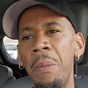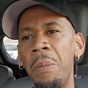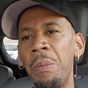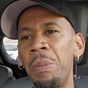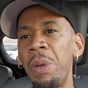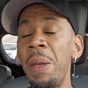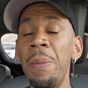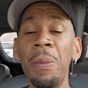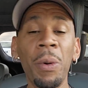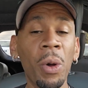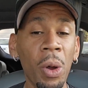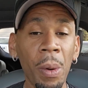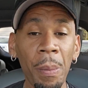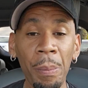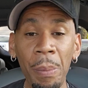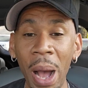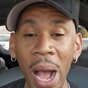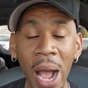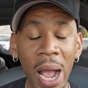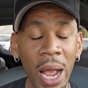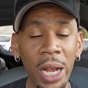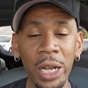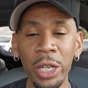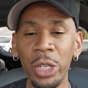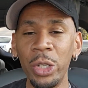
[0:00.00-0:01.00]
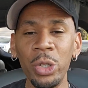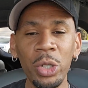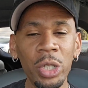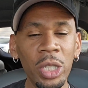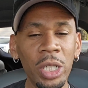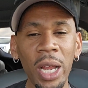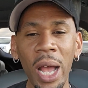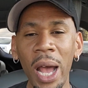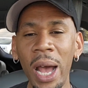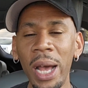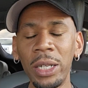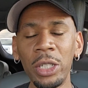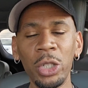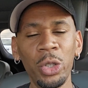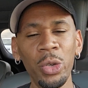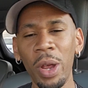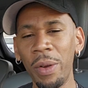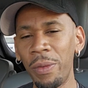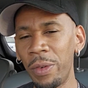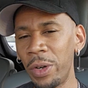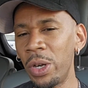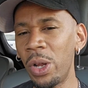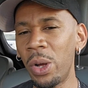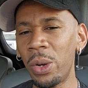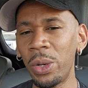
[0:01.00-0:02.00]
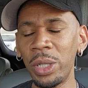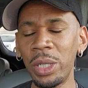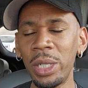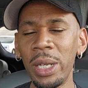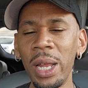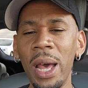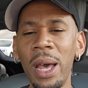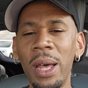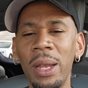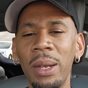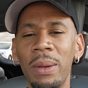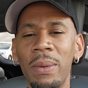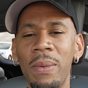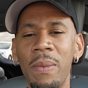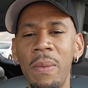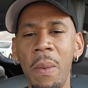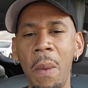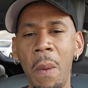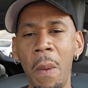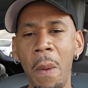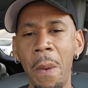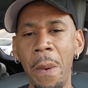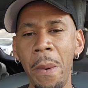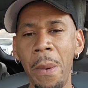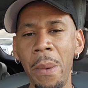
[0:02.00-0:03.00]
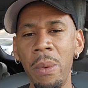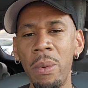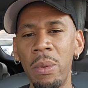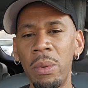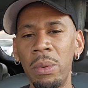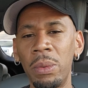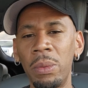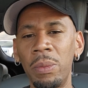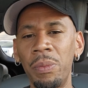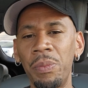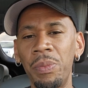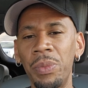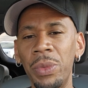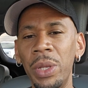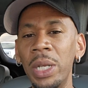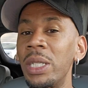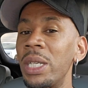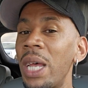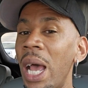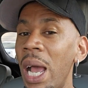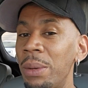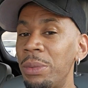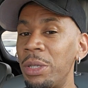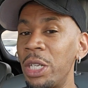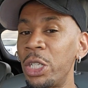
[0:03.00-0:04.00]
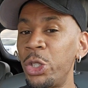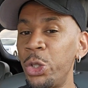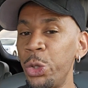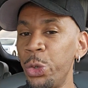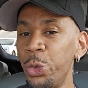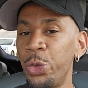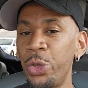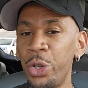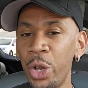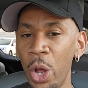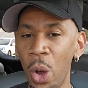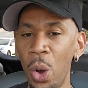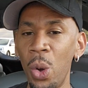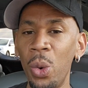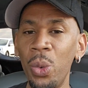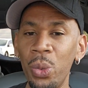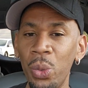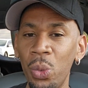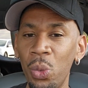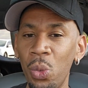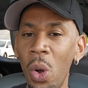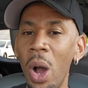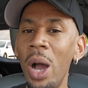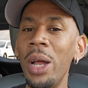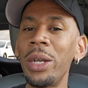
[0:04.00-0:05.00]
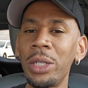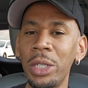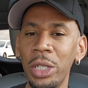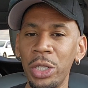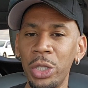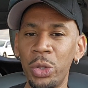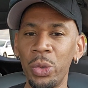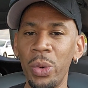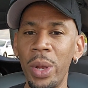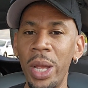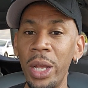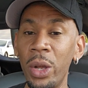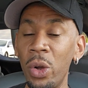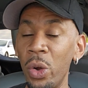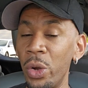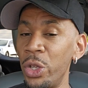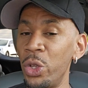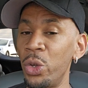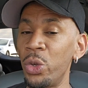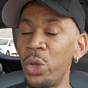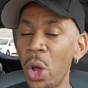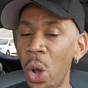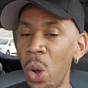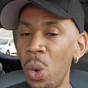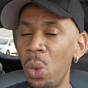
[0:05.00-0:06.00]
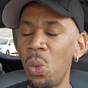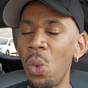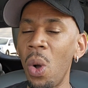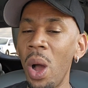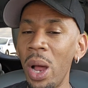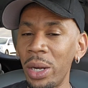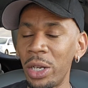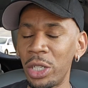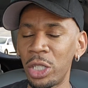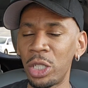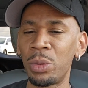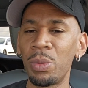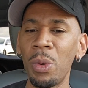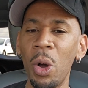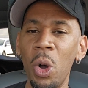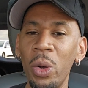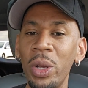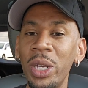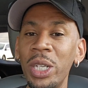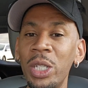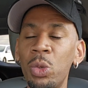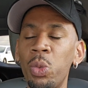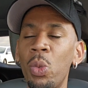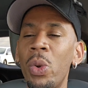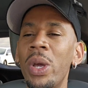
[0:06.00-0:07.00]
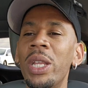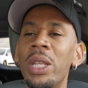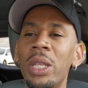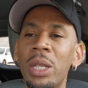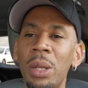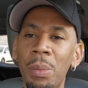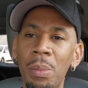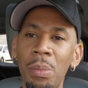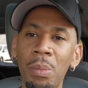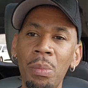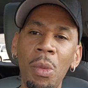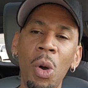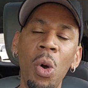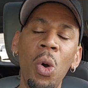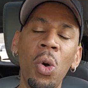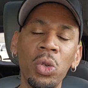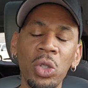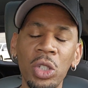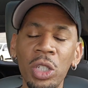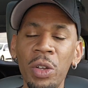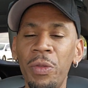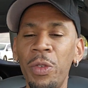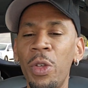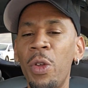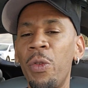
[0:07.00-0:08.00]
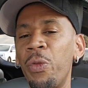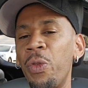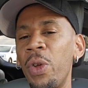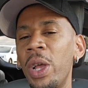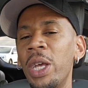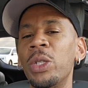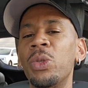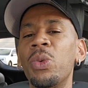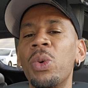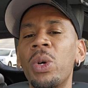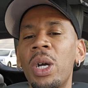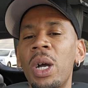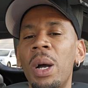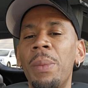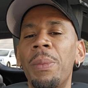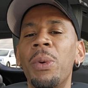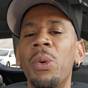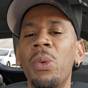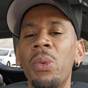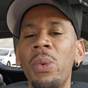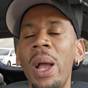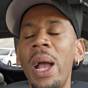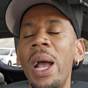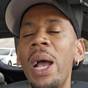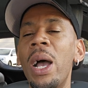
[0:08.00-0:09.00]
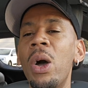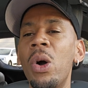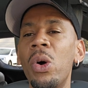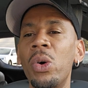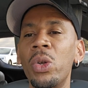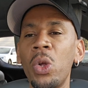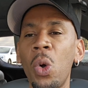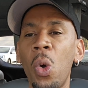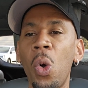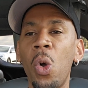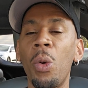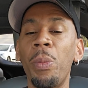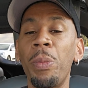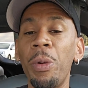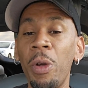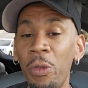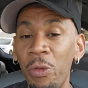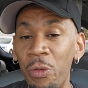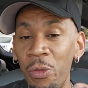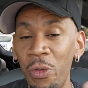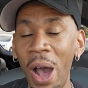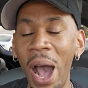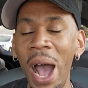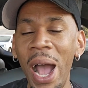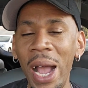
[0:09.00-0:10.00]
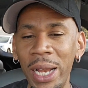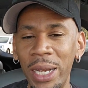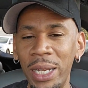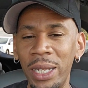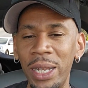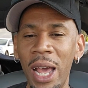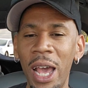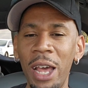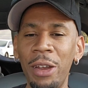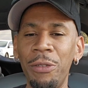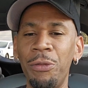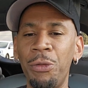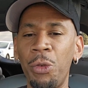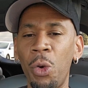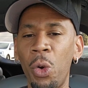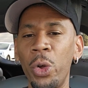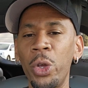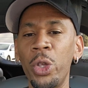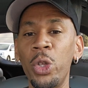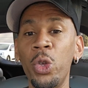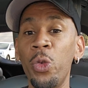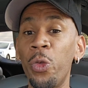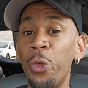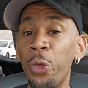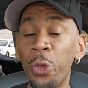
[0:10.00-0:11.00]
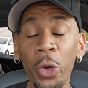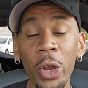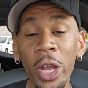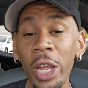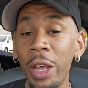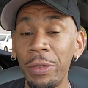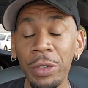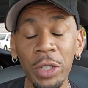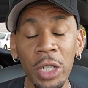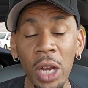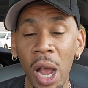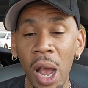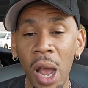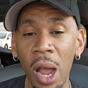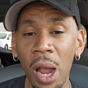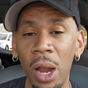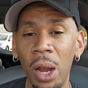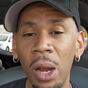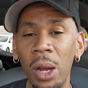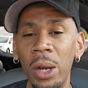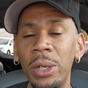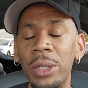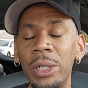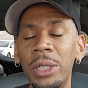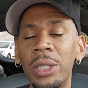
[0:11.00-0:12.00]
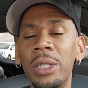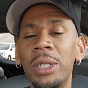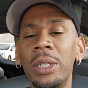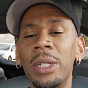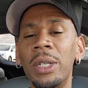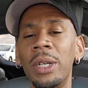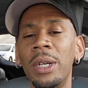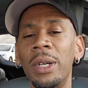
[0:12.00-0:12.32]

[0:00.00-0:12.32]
People are buying you shots. You ever notice that? The times that you don't want to drink or you don't want to smoke is when the most of your friends will come around or provide that for you free of charge.